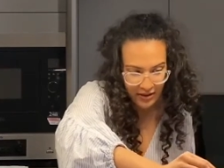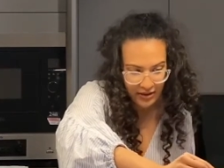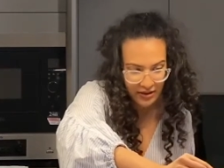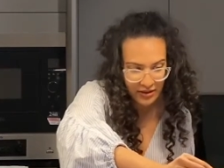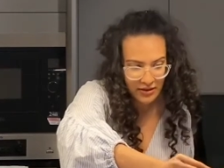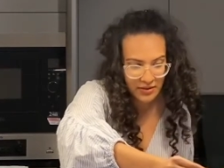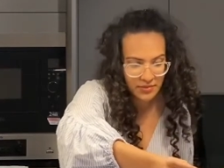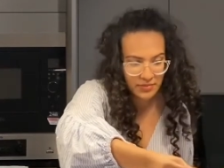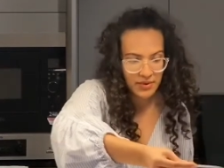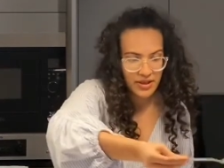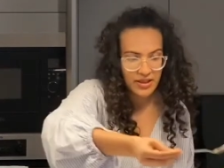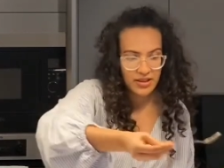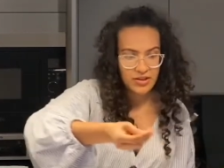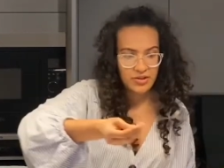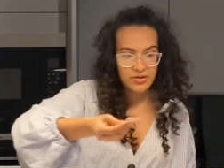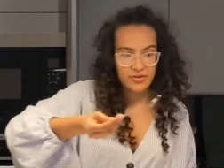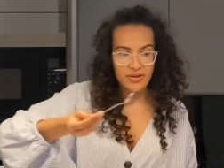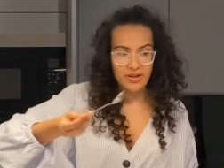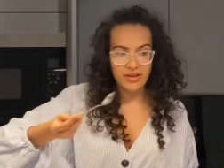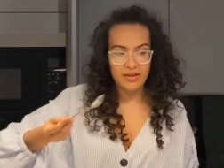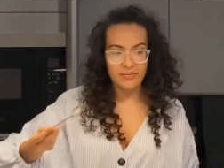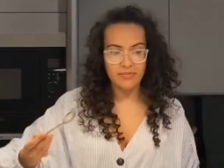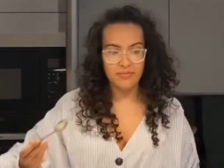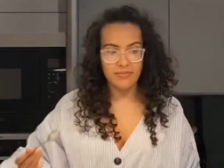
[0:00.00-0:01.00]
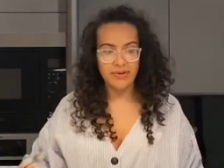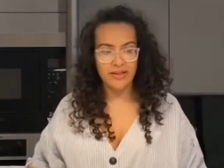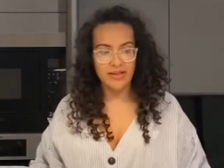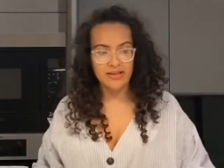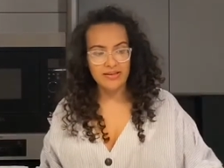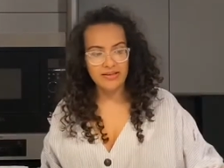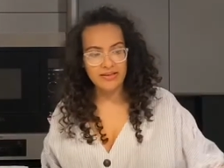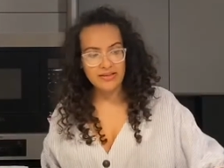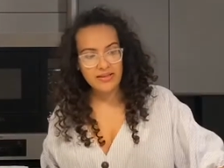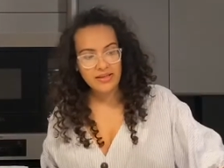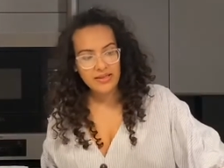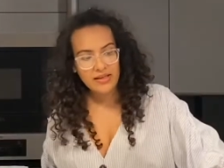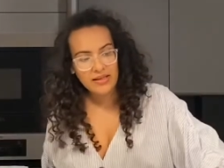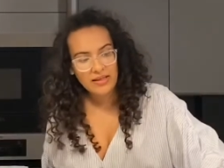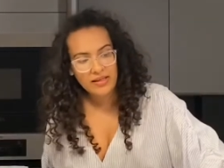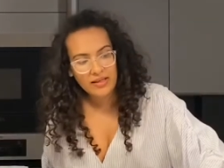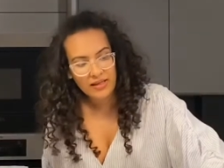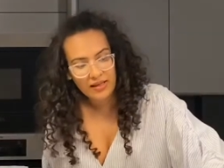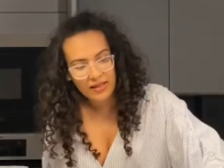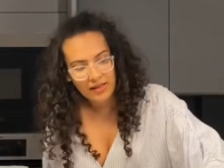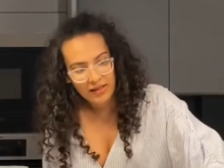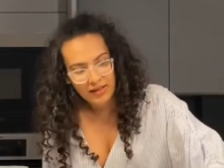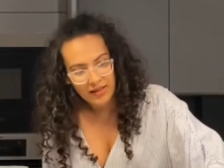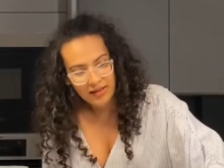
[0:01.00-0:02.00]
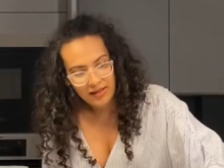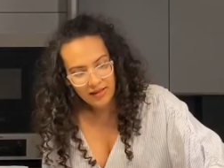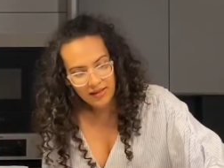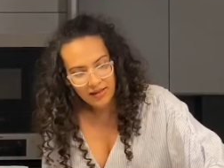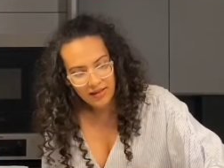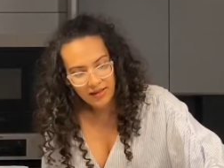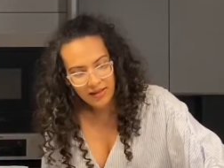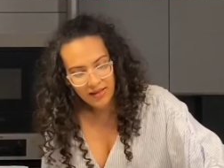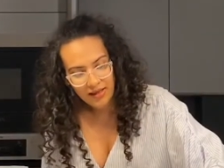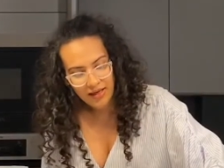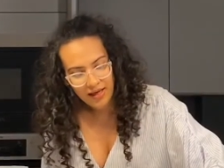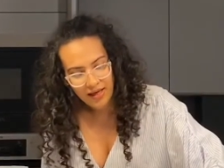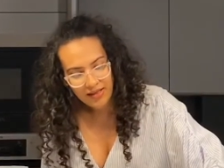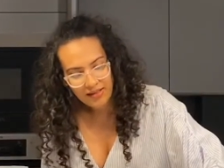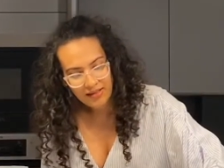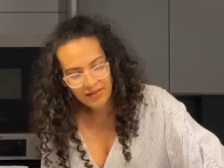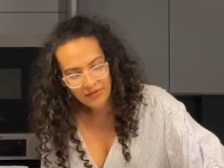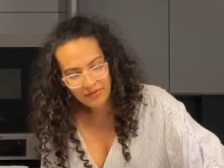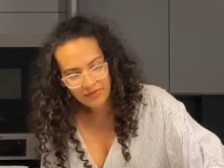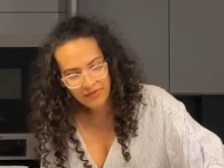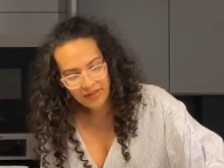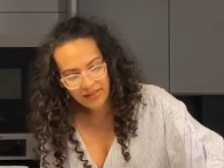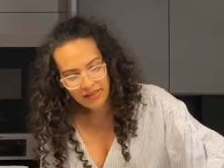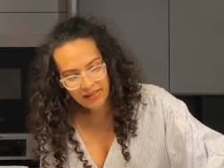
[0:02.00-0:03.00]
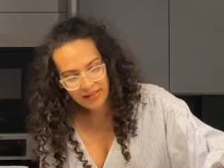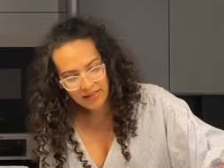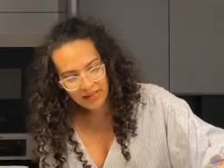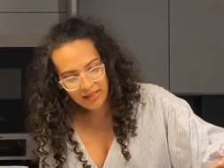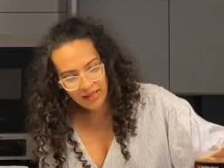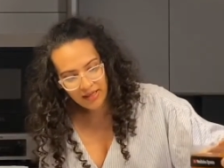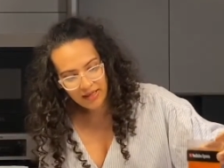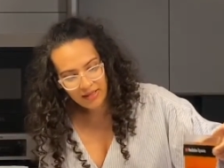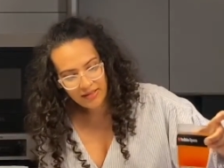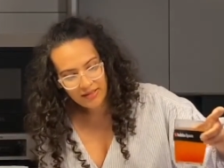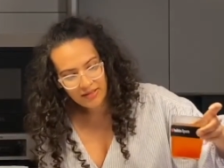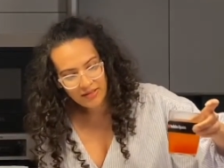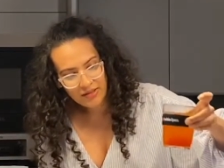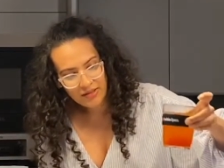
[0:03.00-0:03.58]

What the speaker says: to make sure that it blends. It has a really nice